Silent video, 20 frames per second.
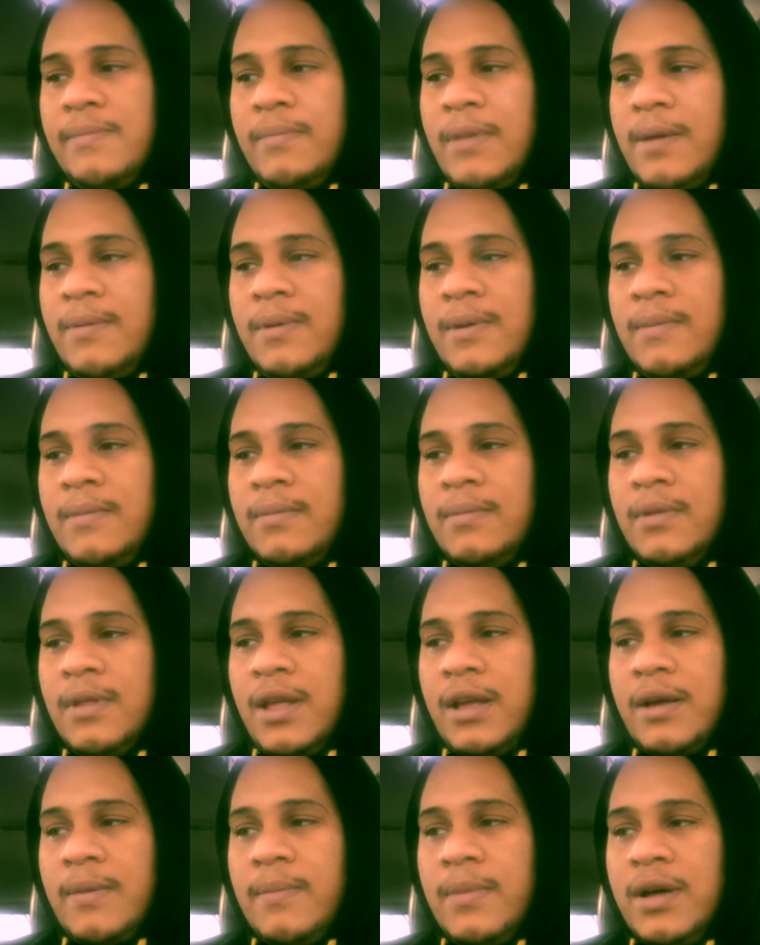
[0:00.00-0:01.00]
maybe
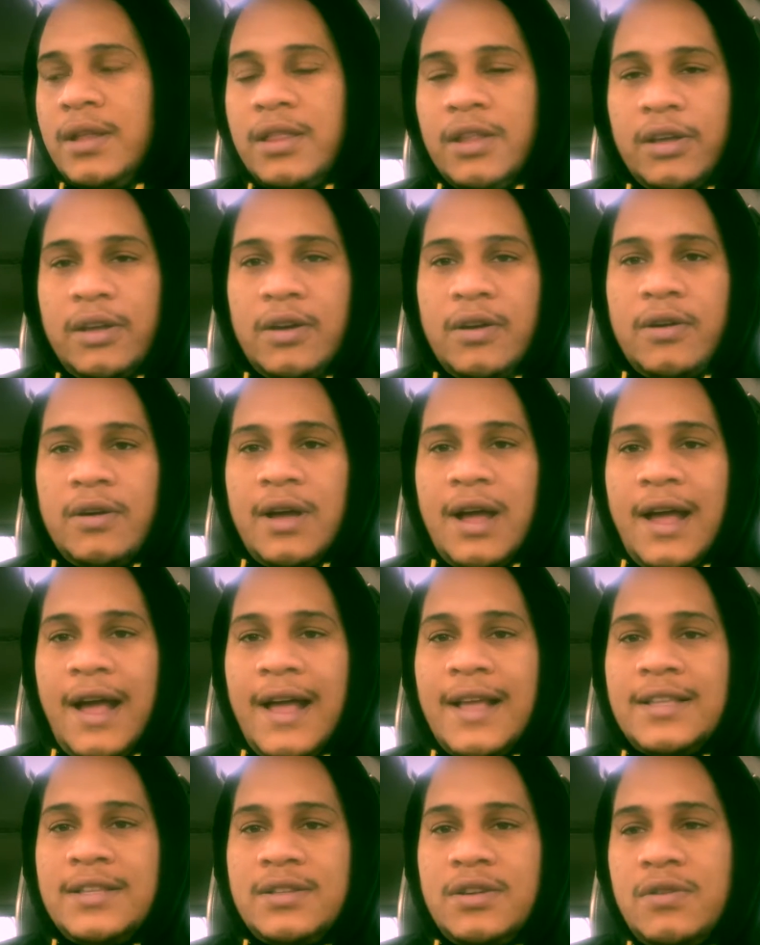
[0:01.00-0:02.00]
like a month ago,
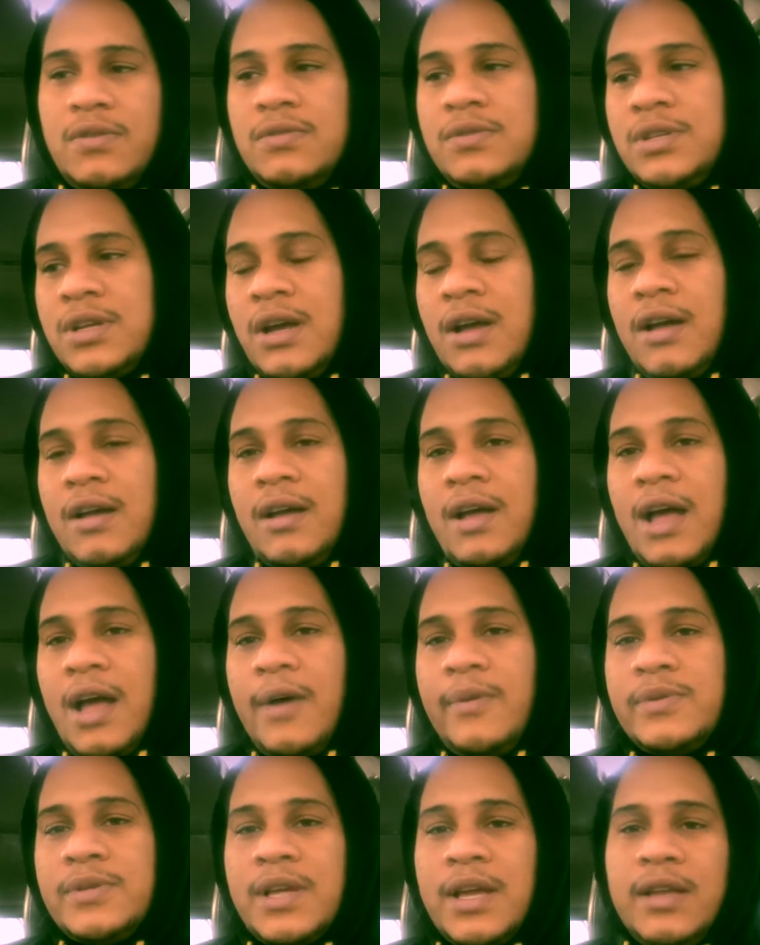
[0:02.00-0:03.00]
I told y'all,
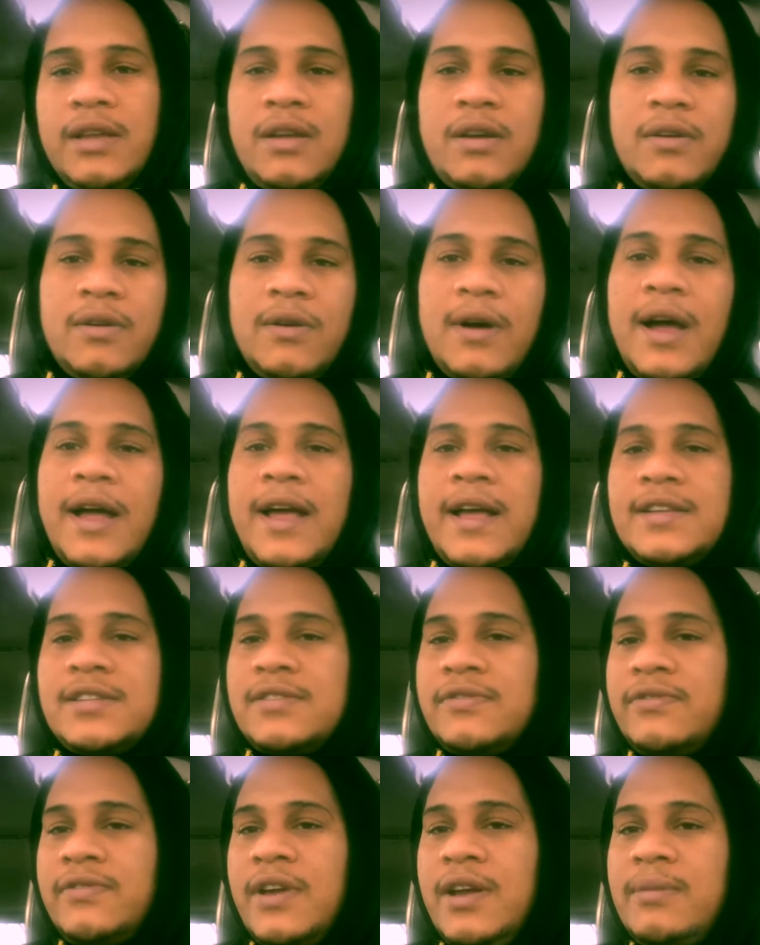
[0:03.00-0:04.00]
I was like, yo, I had
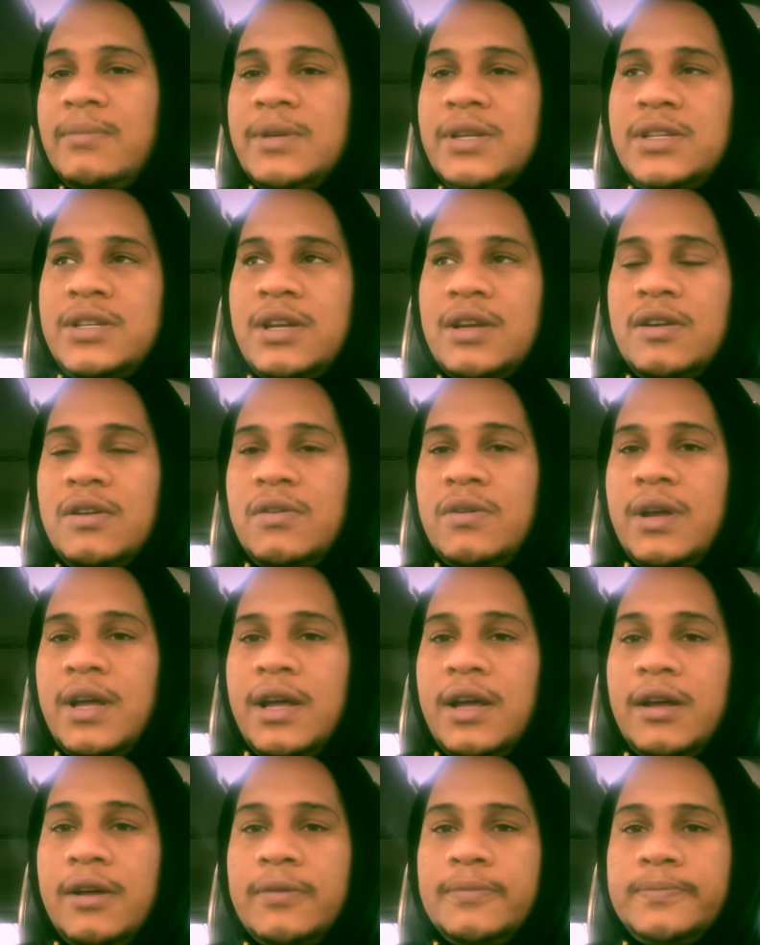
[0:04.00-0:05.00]
some family shit go
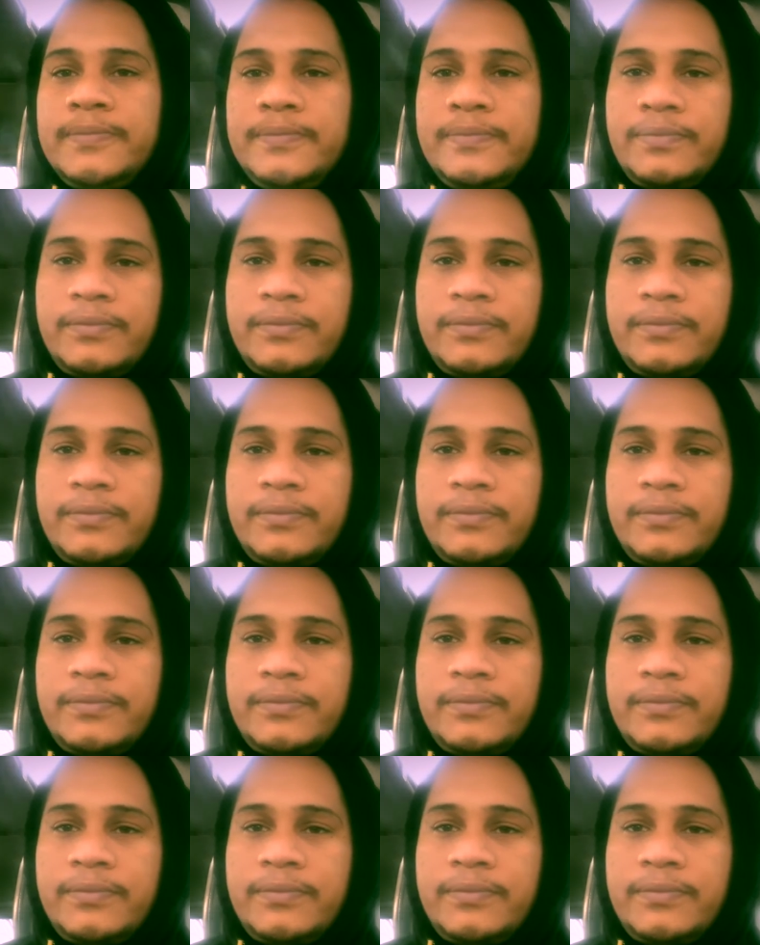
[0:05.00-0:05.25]
down